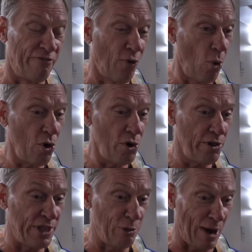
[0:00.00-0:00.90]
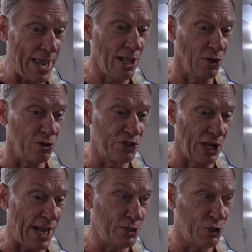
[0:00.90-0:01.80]
for the Wranglers
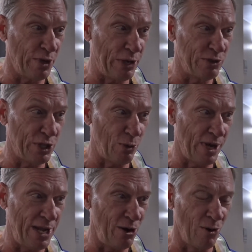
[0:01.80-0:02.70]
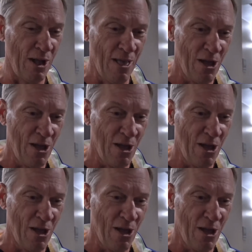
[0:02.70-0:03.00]
the last two years they were here.